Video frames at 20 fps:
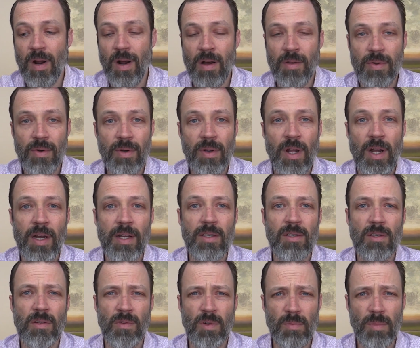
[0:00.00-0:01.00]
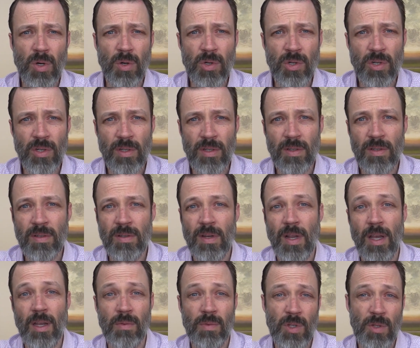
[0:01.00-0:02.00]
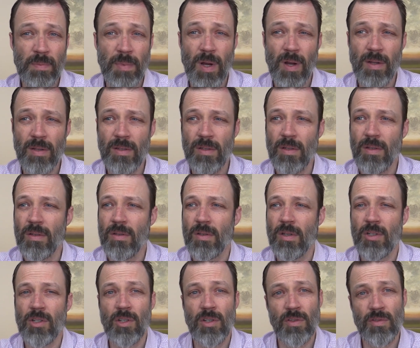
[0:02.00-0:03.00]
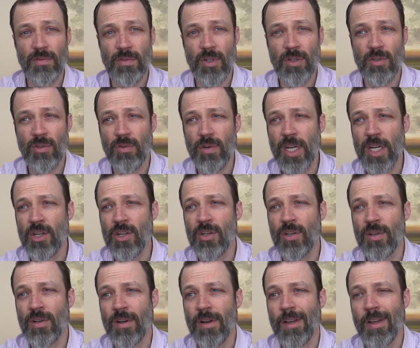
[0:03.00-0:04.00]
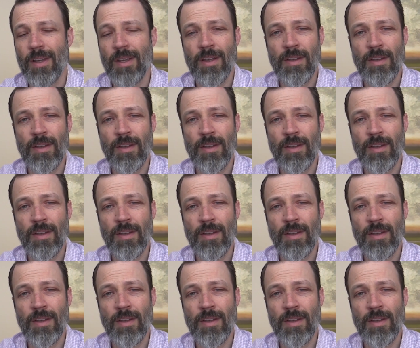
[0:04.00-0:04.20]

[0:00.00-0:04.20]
other kinds of emotions and responses, such as frustration,